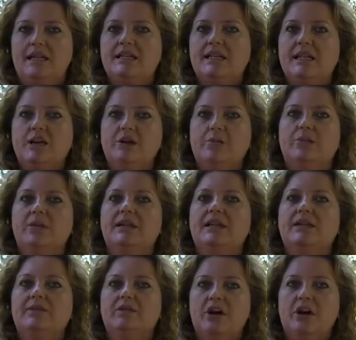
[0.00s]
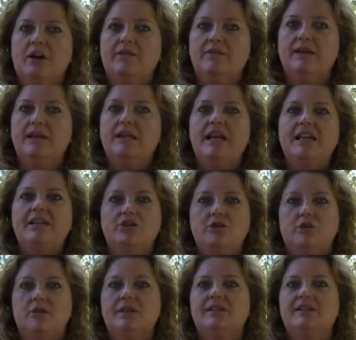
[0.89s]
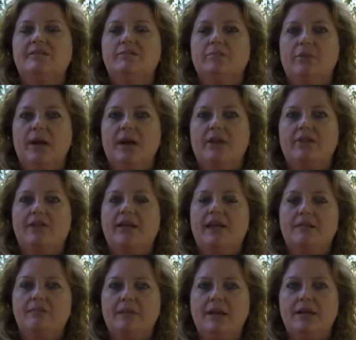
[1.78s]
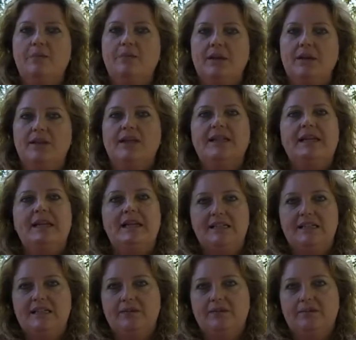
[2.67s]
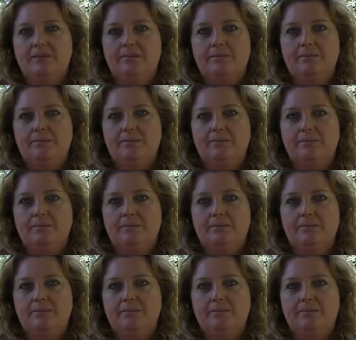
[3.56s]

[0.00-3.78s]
to help relieve coughing and shortness of breath and make breathing easier.